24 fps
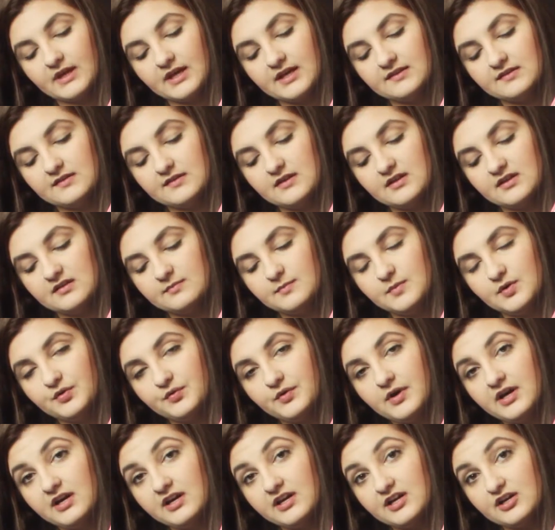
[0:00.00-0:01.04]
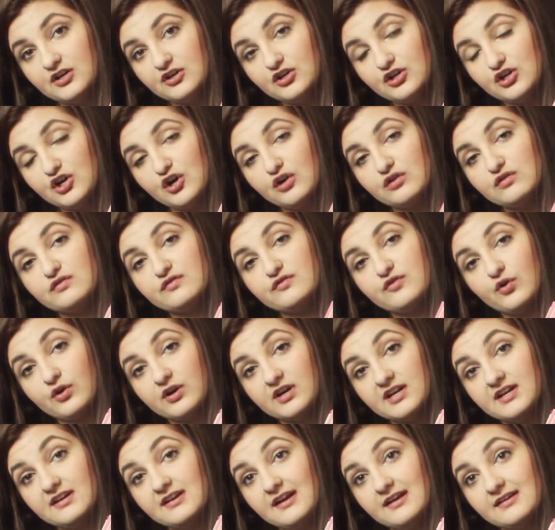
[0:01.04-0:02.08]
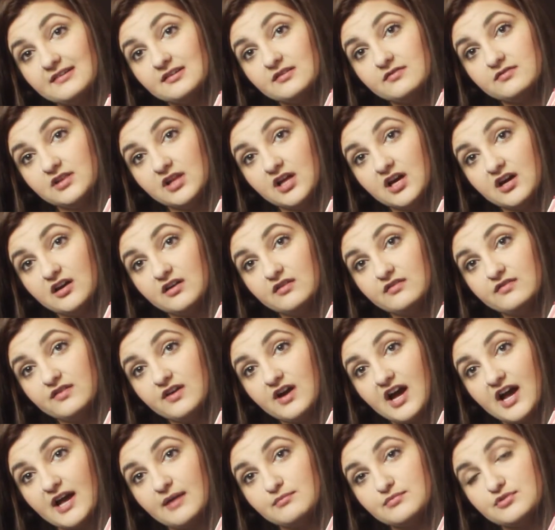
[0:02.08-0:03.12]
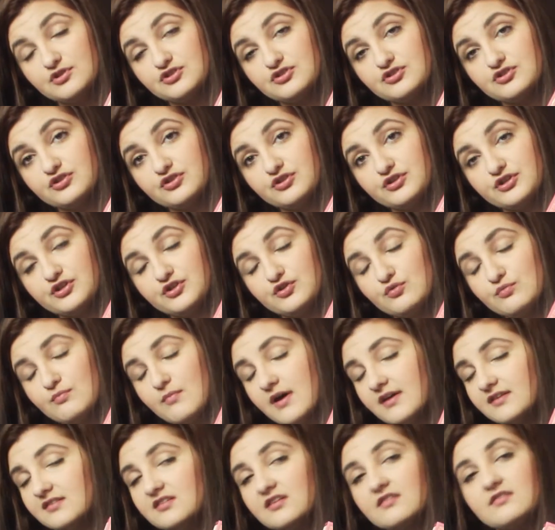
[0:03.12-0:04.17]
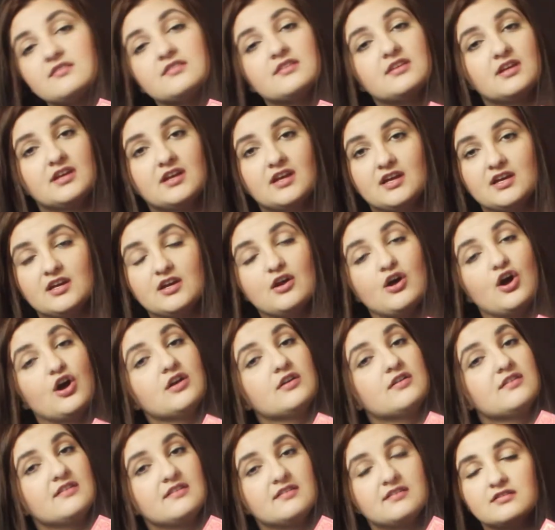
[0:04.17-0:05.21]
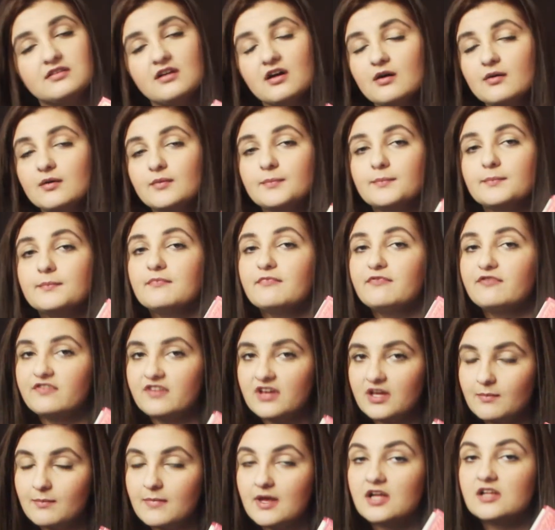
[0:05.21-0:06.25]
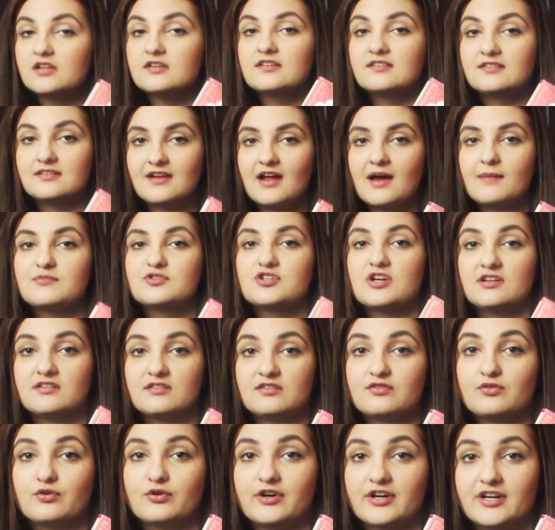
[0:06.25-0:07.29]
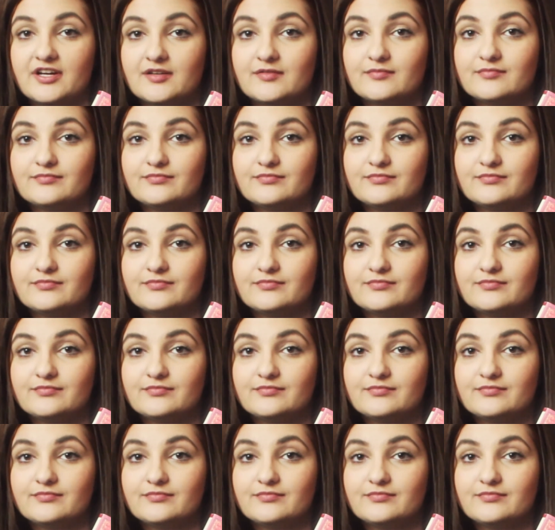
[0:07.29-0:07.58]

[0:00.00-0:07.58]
It's this book right here called 40 Days of Love. I'm sure you must have seen it on some female Snapchat story.